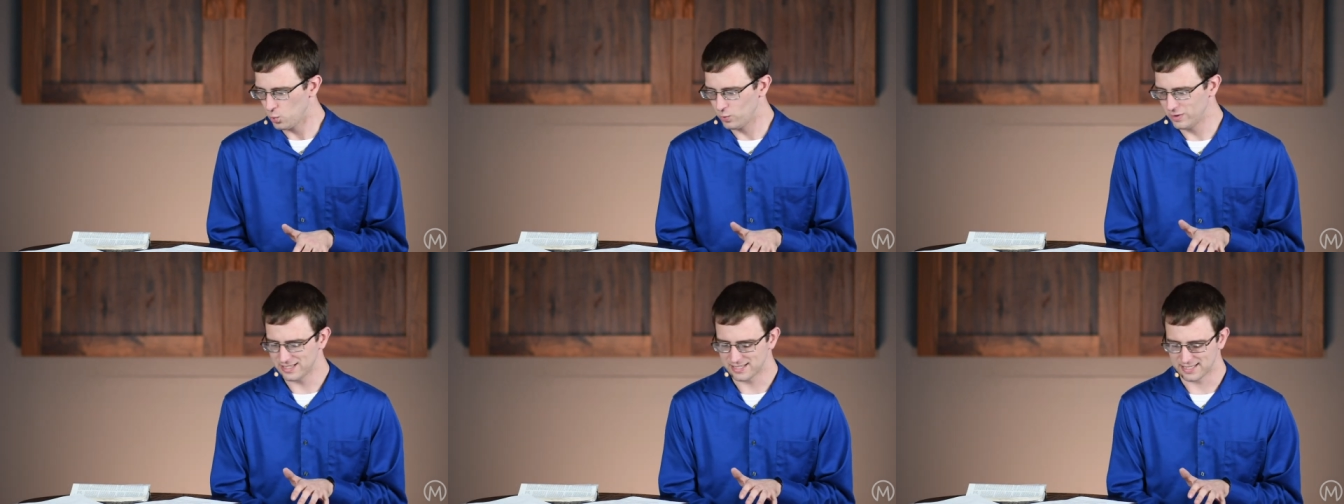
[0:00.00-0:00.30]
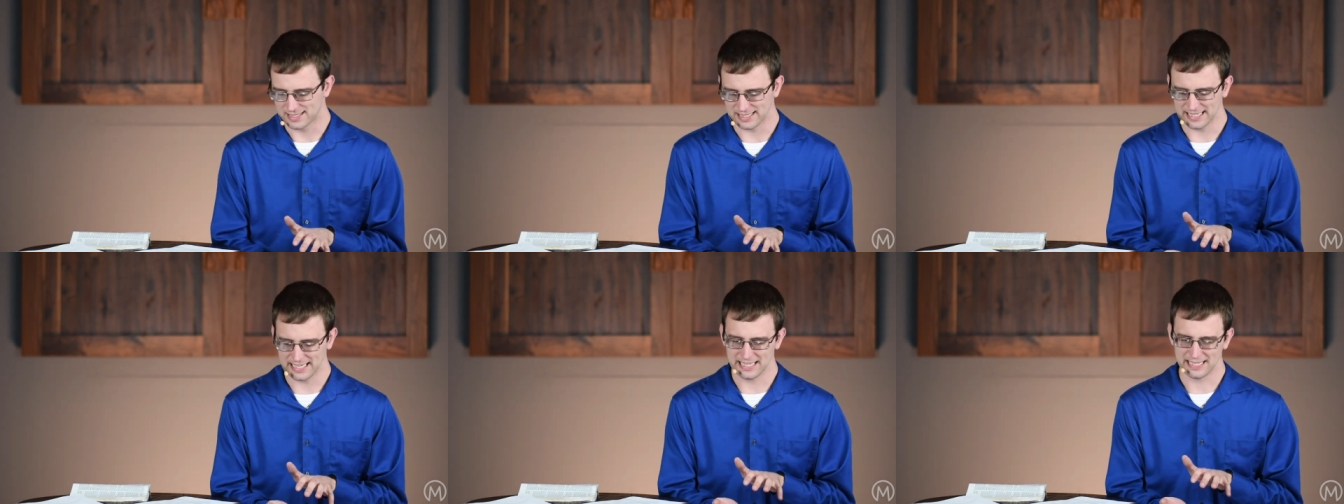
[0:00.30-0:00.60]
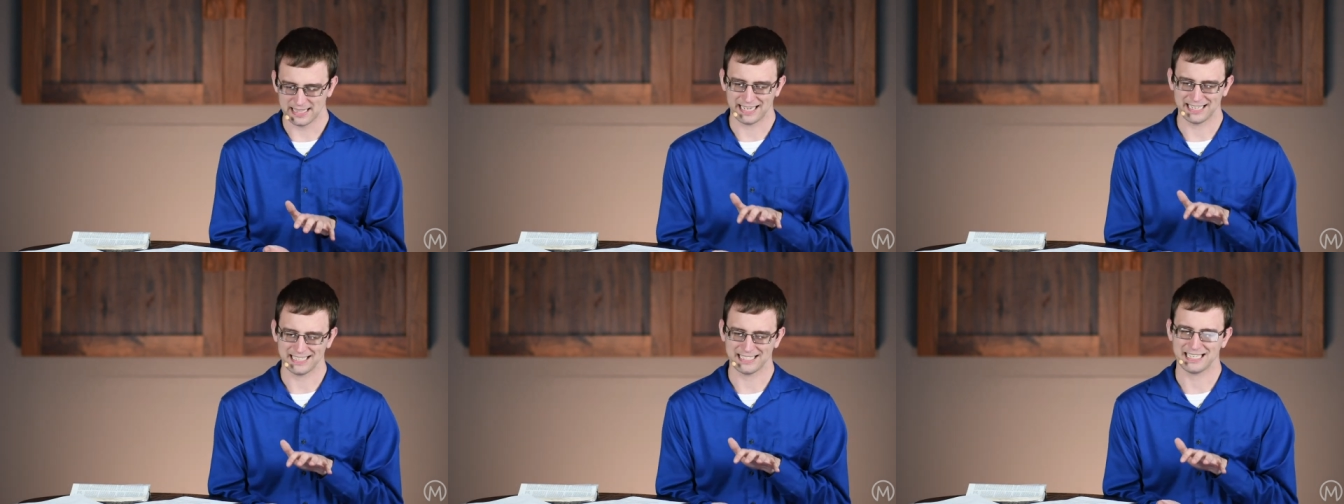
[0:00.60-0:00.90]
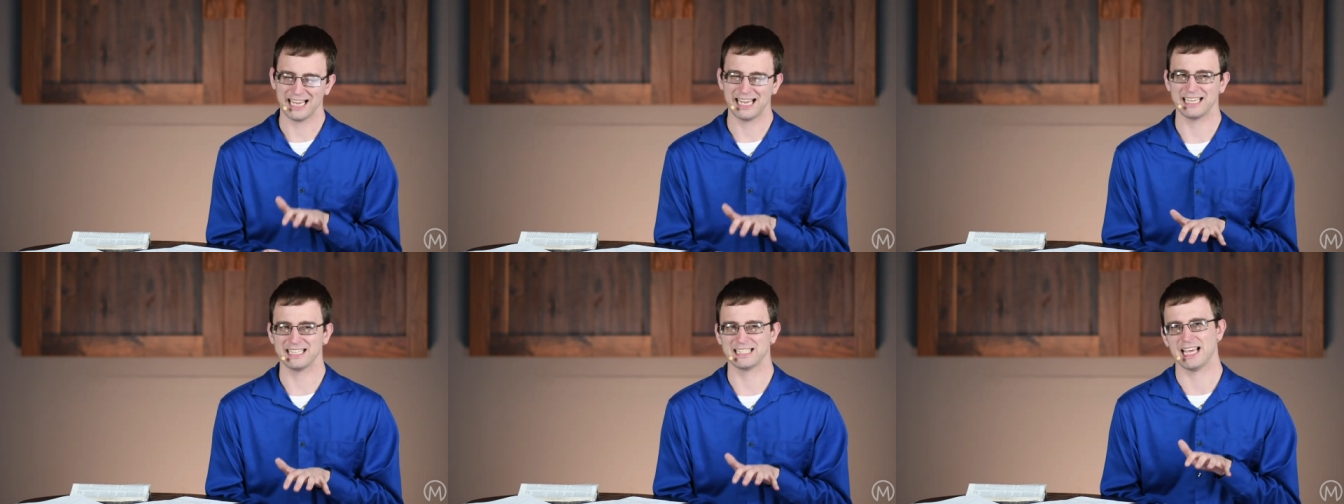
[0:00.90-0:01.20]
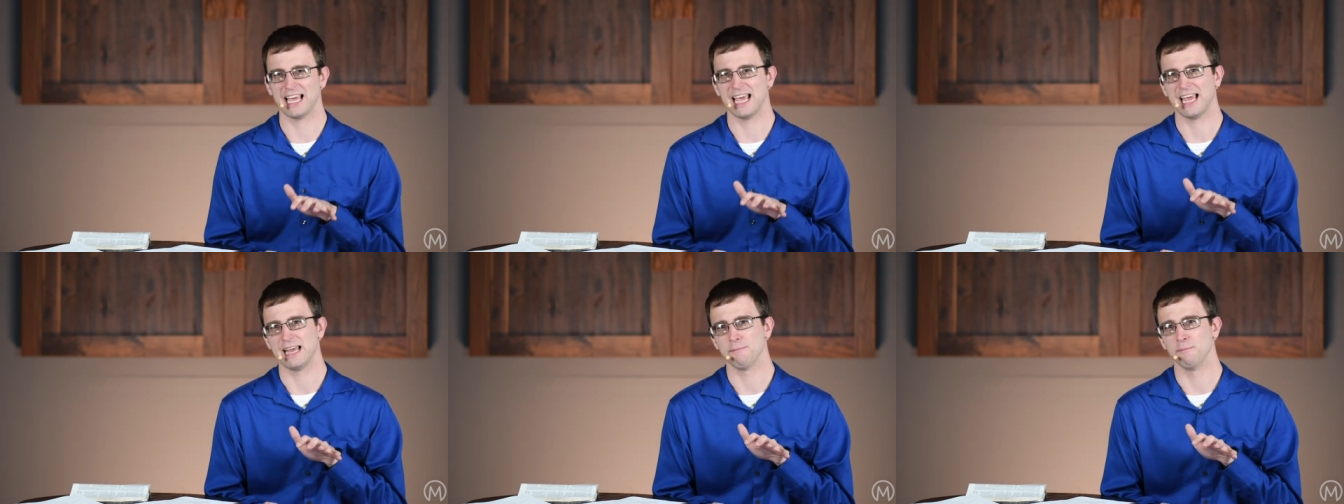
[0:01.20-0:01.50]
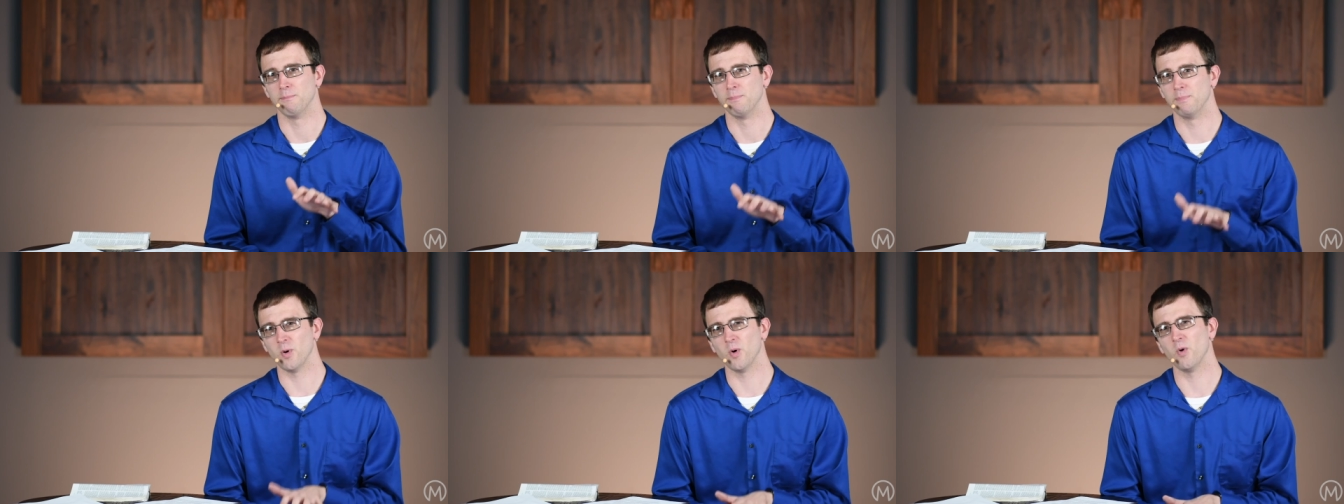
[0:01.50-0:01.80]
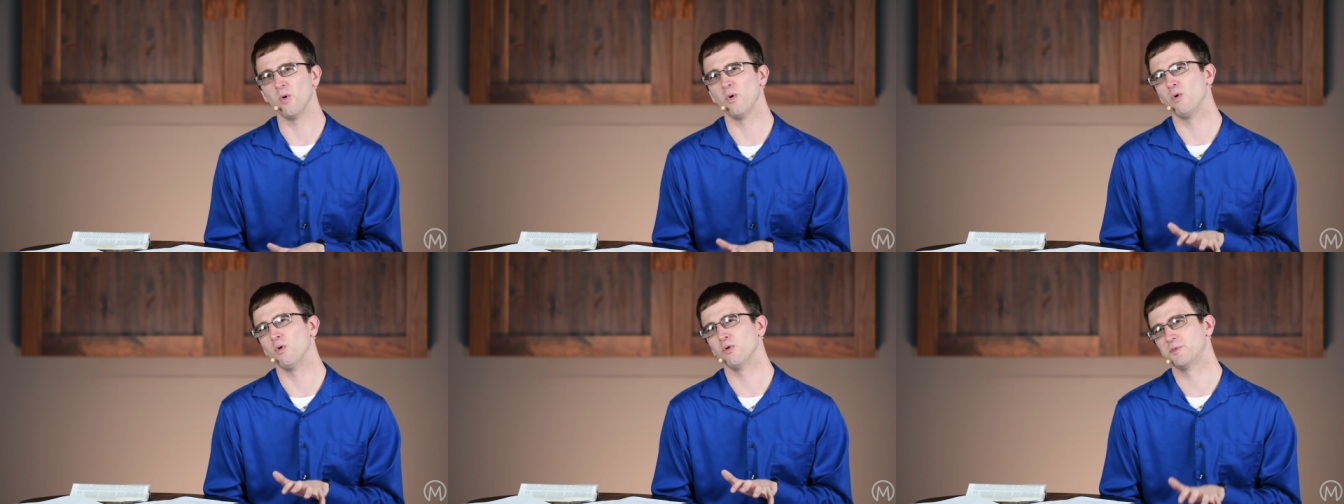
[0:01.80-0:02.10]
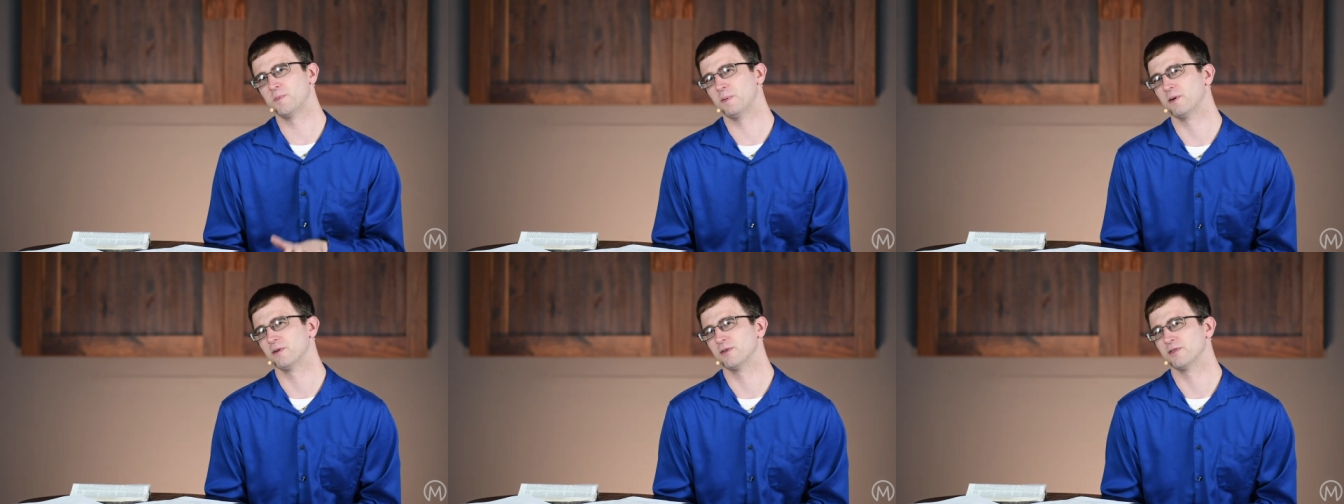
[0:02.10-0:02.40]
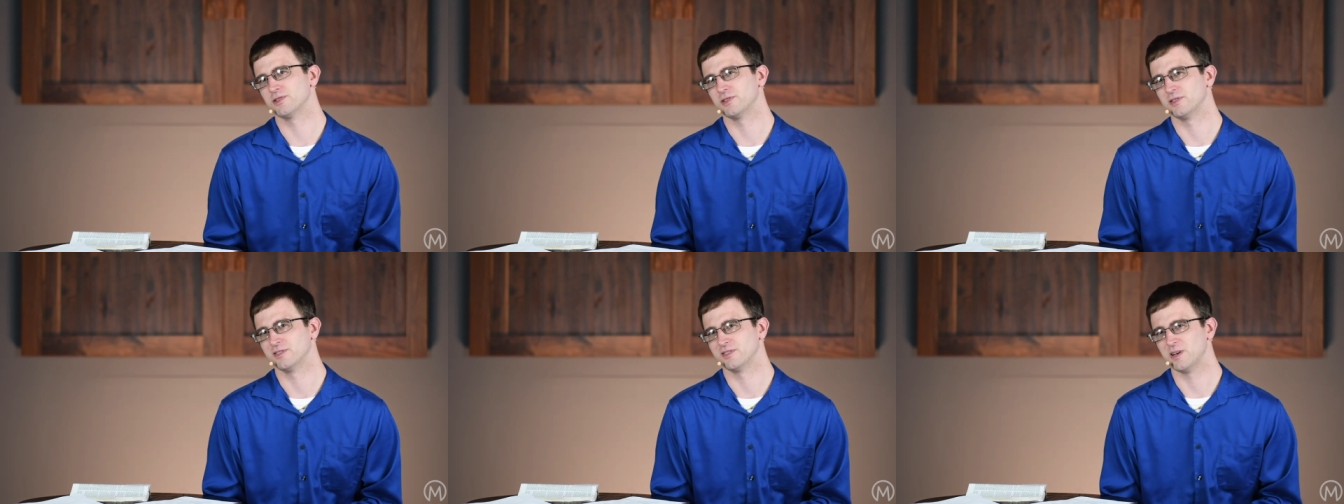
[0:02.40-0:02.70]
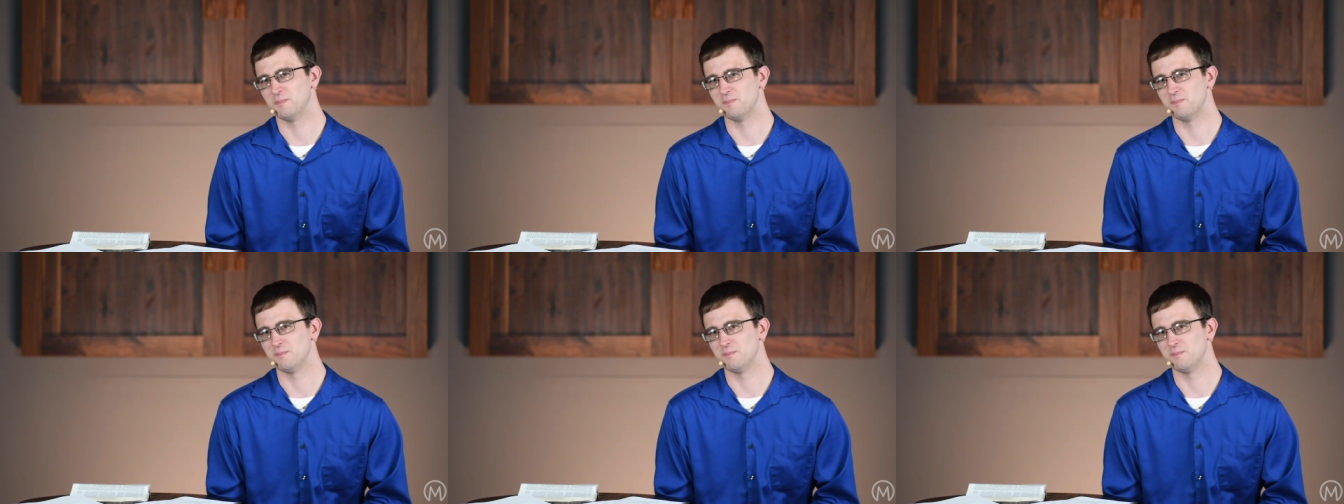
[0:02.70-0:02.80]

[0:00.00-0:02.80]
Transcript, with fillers: we see that it takes a bold person